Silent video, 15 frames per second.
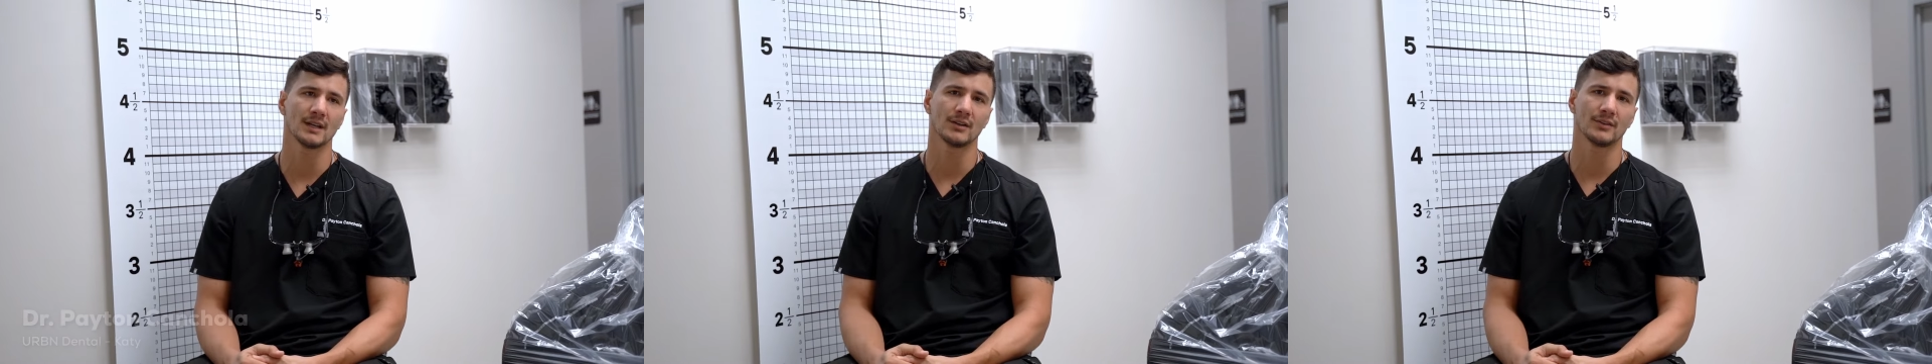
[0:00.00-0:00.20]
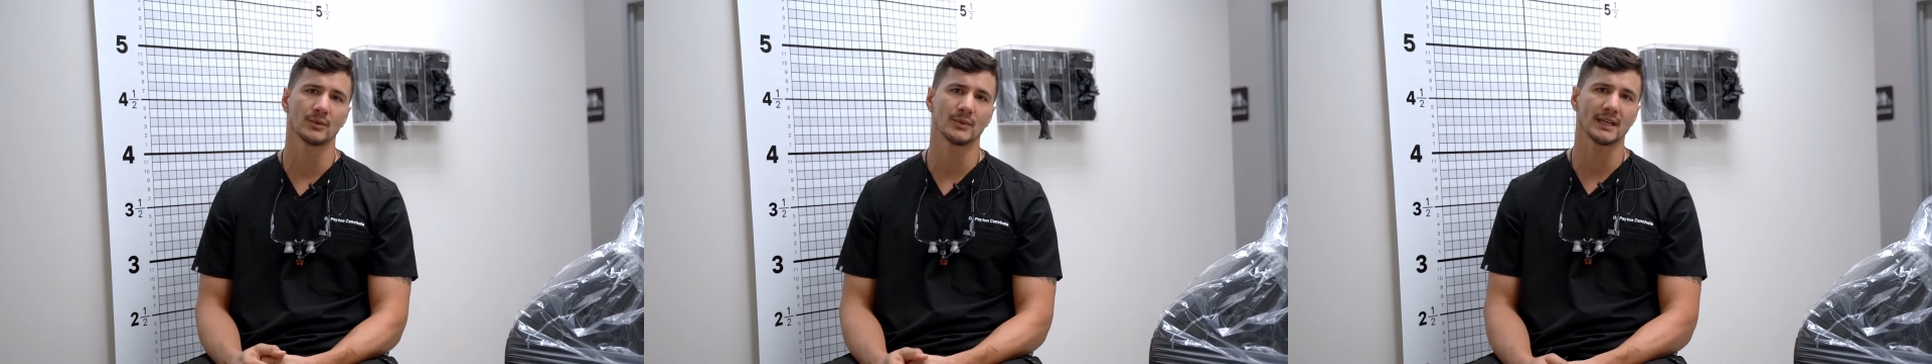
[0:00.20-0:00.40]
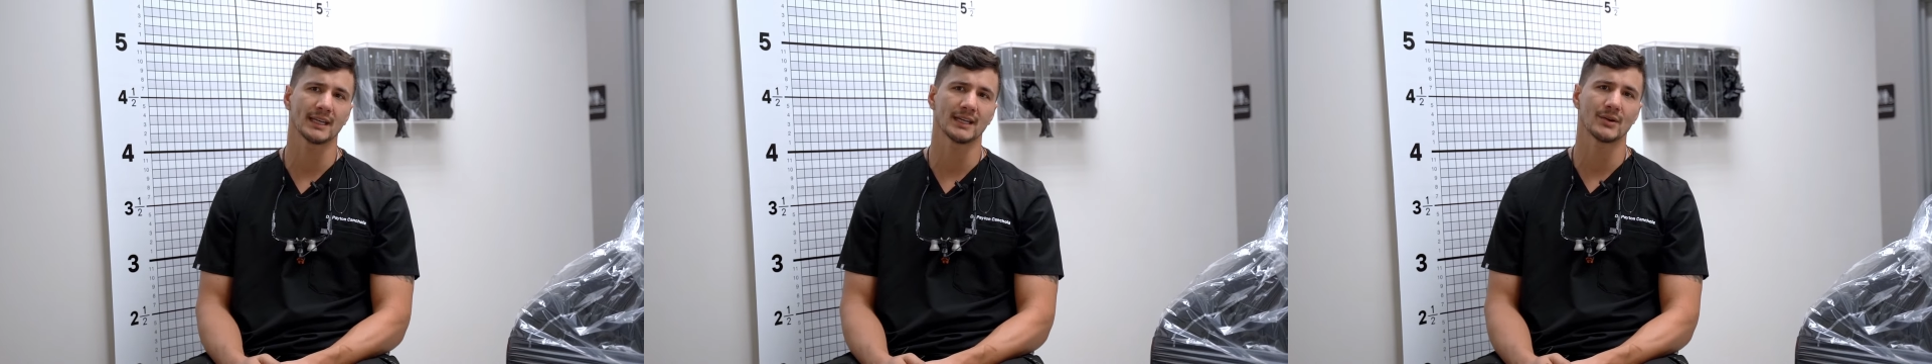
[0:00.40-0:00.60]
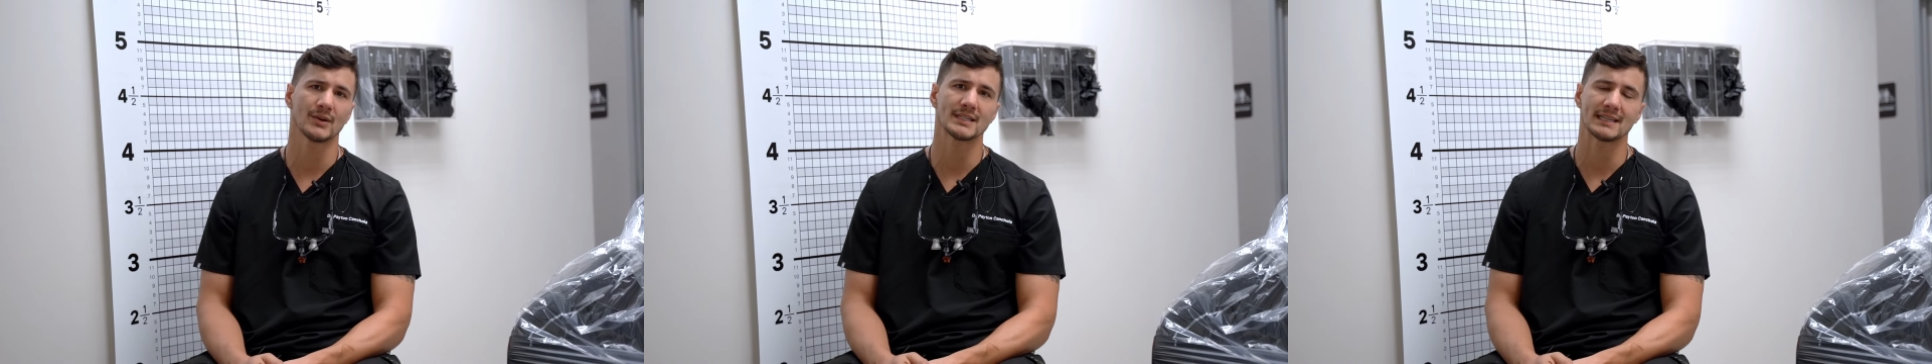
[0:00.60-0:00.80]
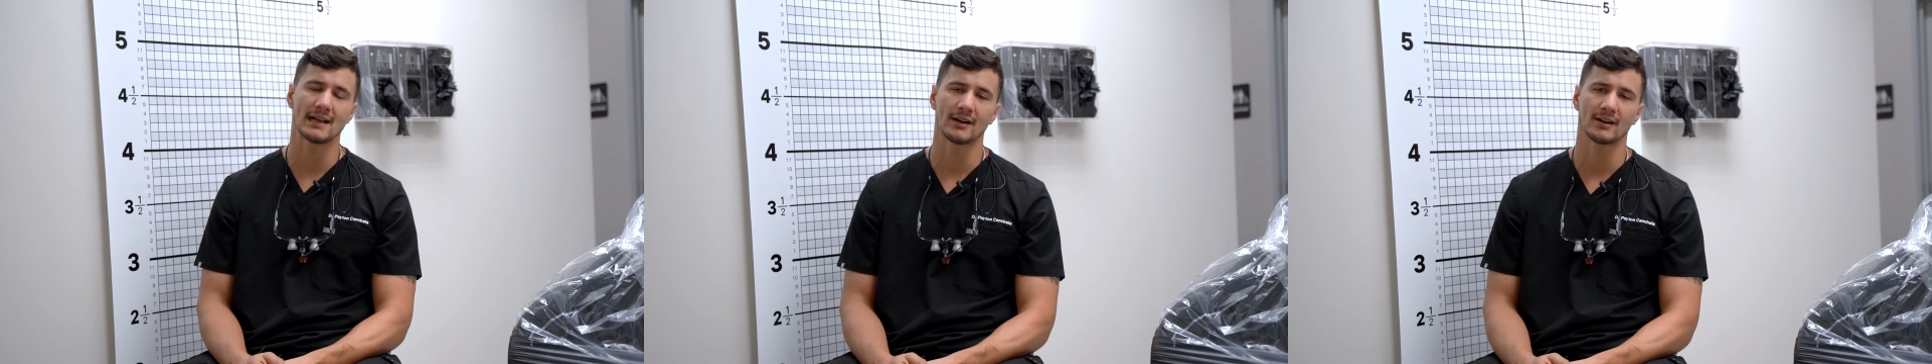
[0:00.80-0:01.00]
on the weekend on a
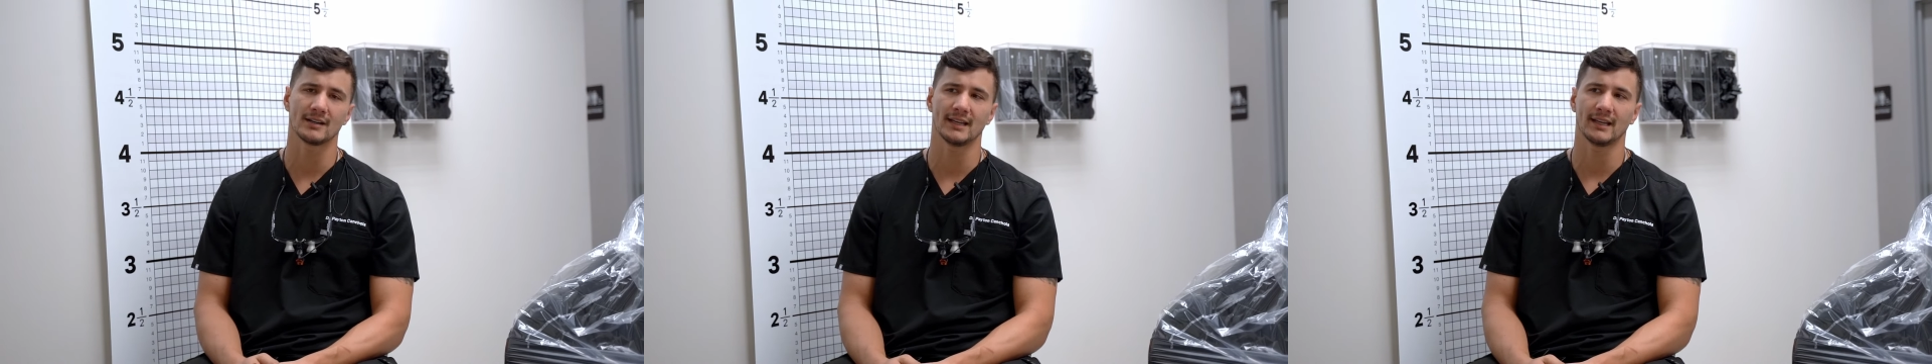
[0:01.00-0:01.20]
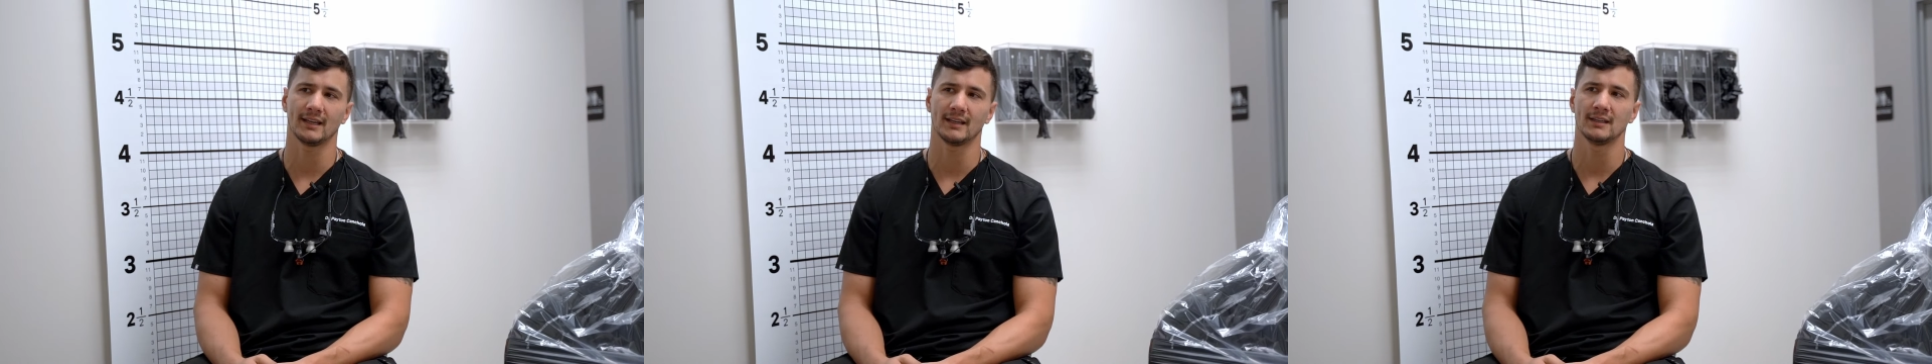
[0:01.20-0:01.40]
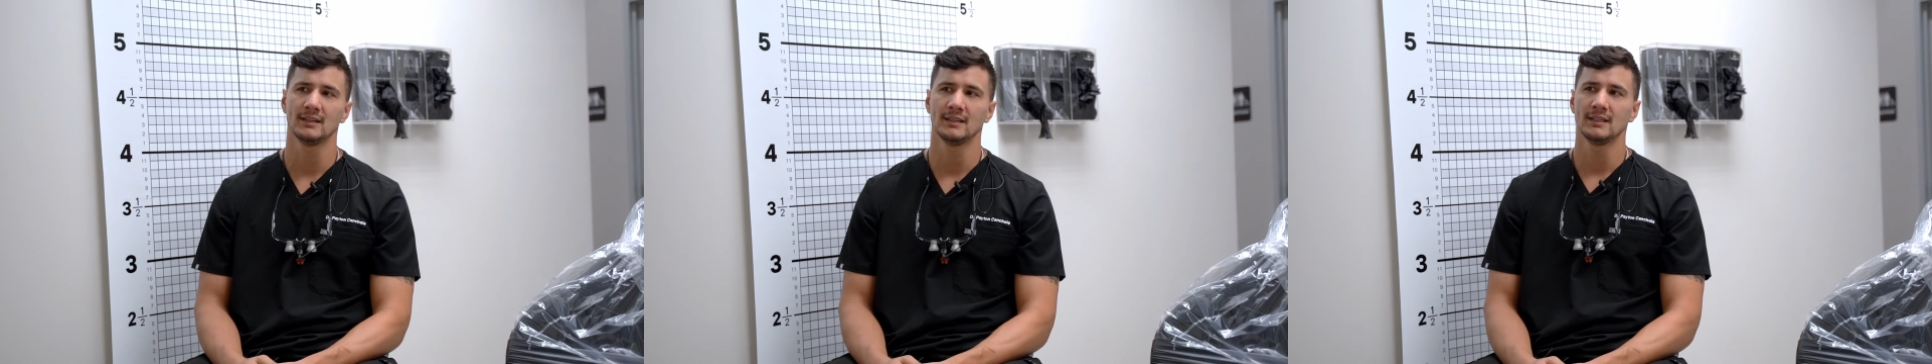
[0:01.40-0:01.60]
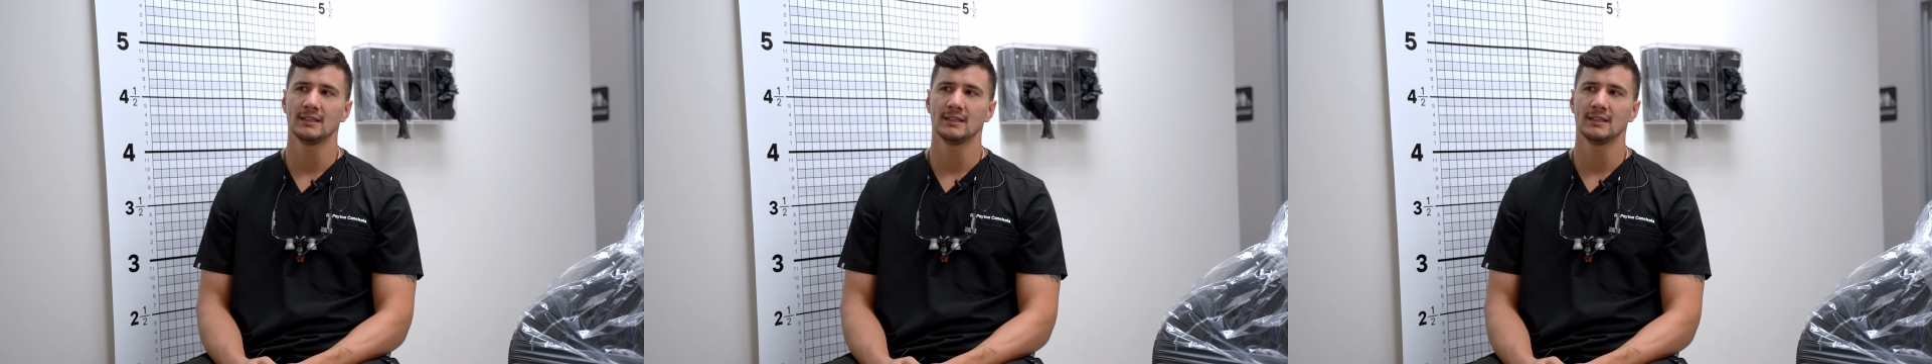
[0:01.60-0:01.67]
Saturday